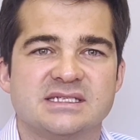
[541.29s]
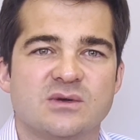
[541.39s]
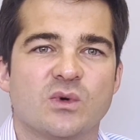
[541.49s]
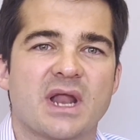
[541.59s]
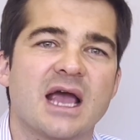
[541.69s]

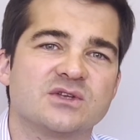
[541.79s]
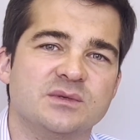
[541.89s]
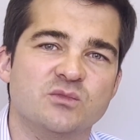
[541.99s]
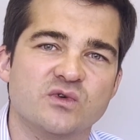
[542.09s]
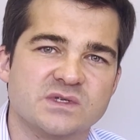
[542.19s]
what
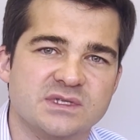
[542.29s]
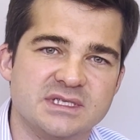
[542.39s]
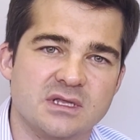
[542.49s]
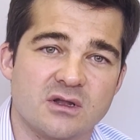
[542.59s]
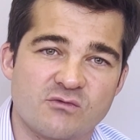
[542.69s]
actually moves the
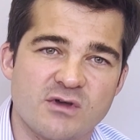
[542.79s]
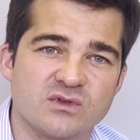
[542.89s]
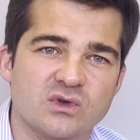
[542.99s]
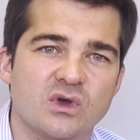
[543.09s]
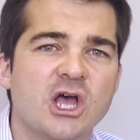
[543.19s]
needle on
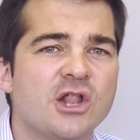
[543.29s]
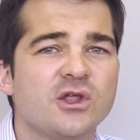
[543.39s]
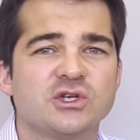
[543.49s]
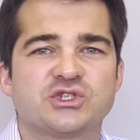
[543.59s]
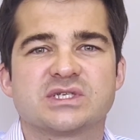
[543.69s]
revenue,
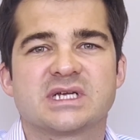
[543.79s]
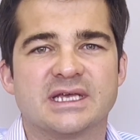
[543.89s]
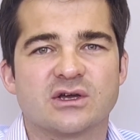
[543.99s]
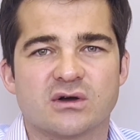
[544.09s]
not just click or